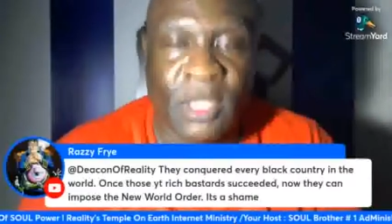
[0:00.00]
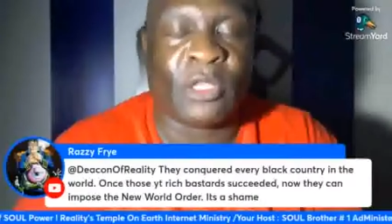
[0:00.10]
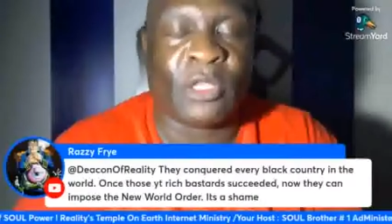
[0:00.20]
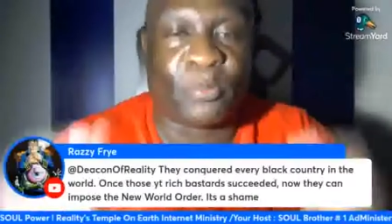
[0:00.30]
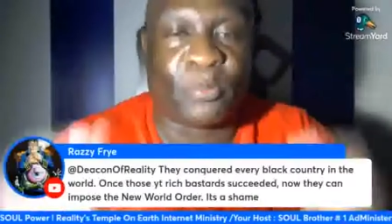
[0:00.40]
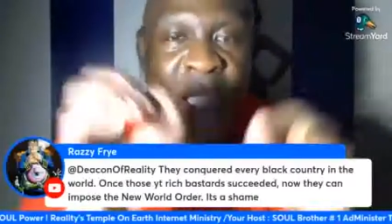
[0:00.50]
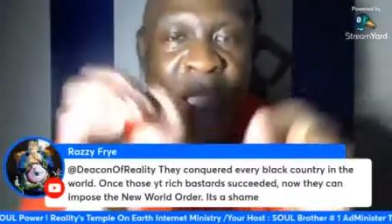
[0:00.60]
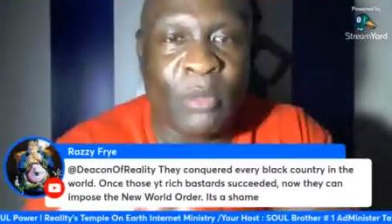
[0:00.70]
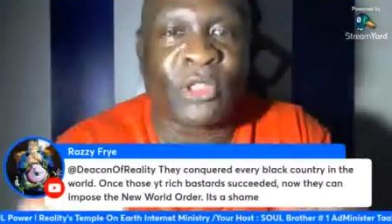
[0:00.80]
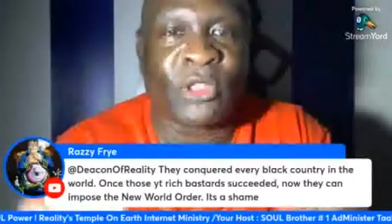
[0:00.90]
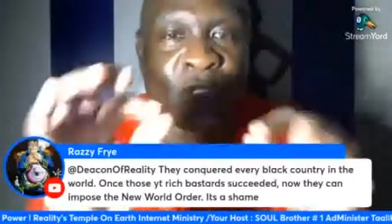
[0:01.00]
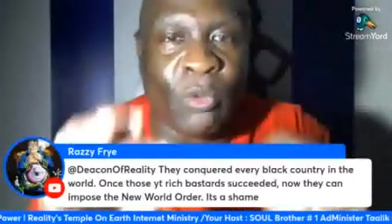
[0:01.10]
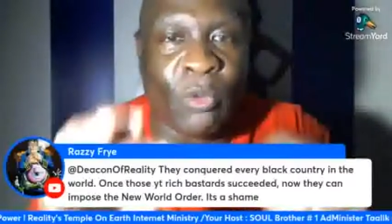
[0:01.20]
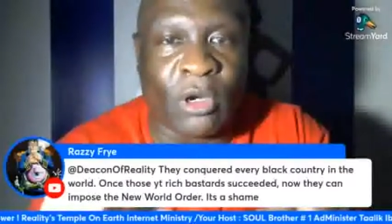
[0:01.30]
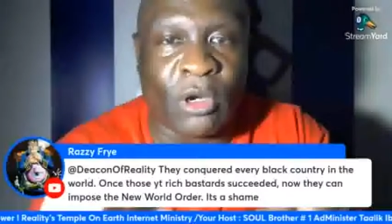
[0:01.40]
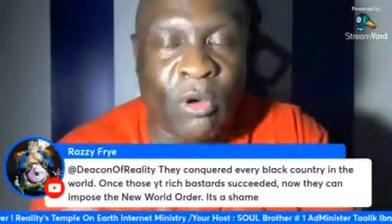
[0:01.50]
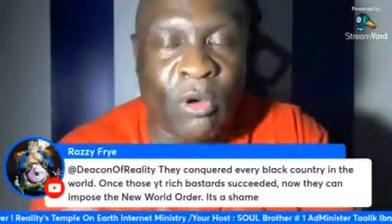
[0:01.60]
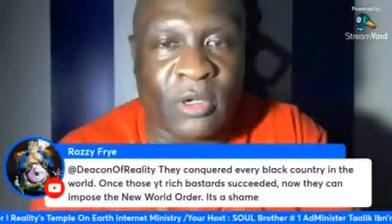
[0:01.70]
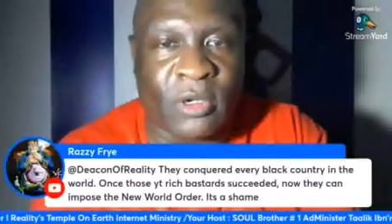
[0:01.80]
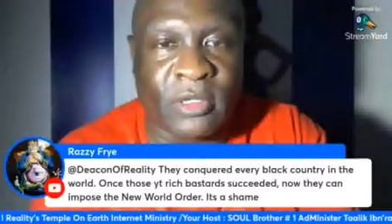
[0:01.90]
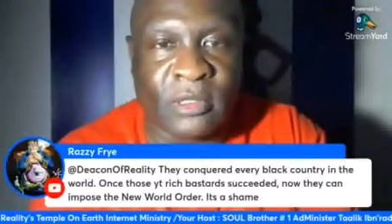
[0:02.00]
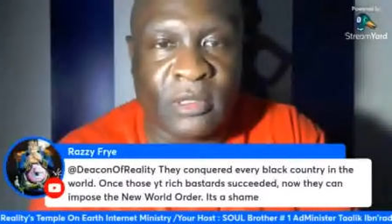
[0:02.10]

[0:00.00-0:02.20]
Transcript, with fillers: The problem with the New World Order